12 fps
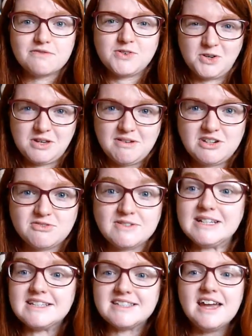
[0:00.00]
of
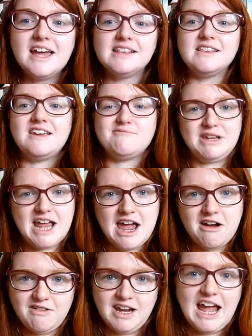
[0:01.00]
documentaries that they've been
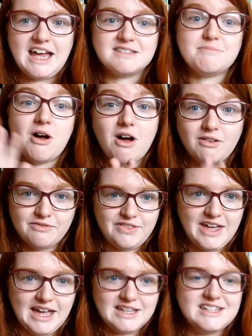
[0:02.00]
airing as part of
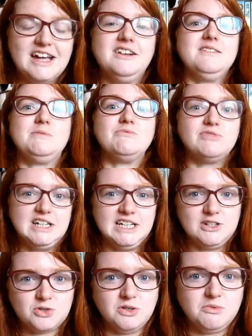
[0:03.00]
that, and I've been really
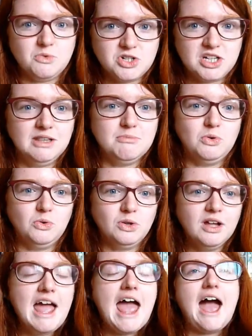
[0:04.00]
enjoying watching them
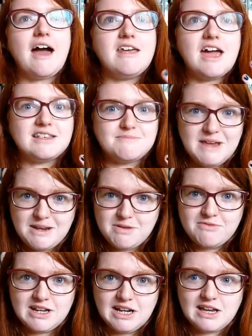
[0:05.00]
all, and it has made
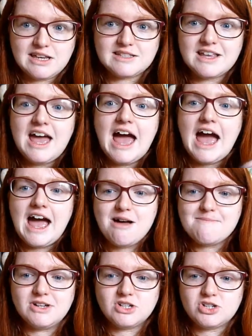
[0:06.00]
me realise
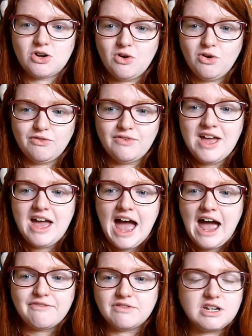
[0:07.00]
how much of
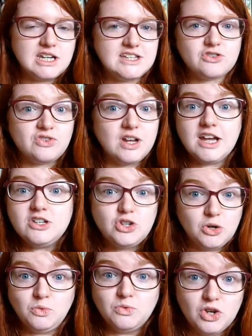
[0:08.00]
African history I
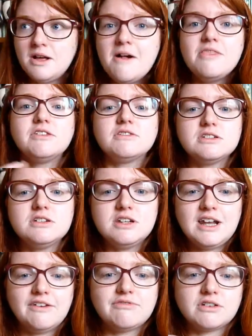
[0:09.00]
don't know. There are
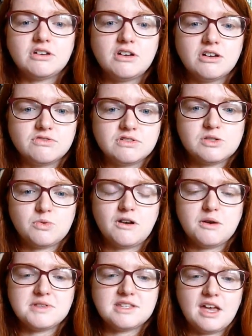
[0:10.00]
certain African countries where
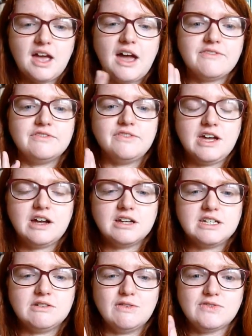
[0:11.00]
I would say I have a vague
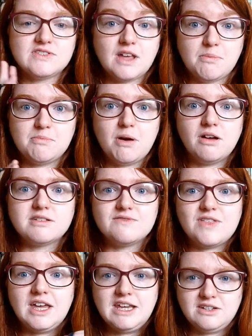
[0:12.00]
idea of some parts
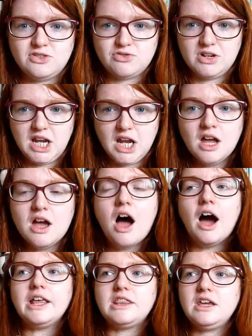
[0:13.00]
of their history.
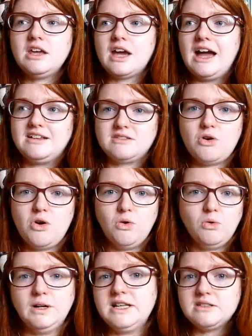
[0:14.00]
I think as a
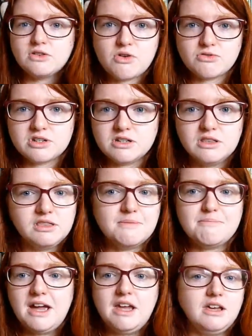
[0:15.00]
whole it's a continent
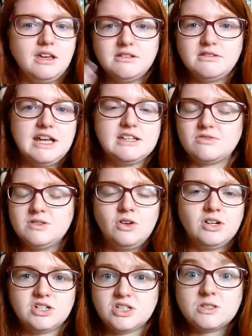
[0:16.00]
that my history
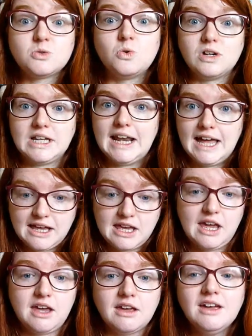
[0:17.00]
knowledge is sorely
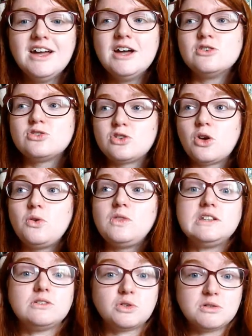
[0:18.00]
lacking. So
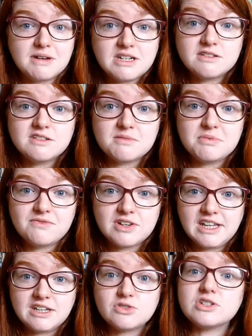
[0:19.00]
these documentaries have been
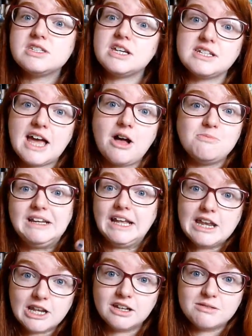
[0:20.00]
really interesting to help me
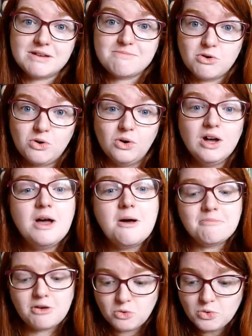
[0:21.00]
like learn a bit more,
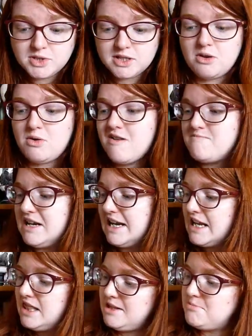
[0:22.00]
but also I've
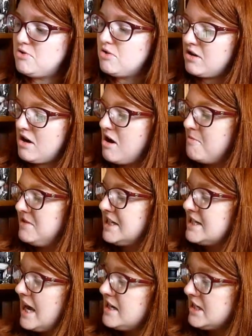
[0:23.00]
been lent the book
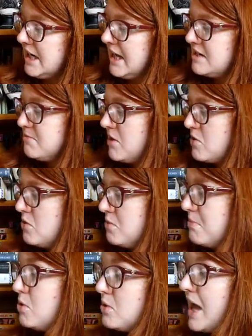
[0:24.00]
Dictatorland by
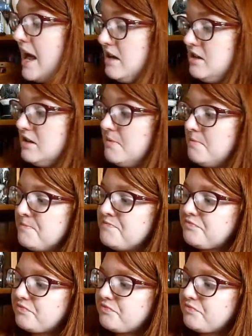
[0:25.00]
Paul Kenyon,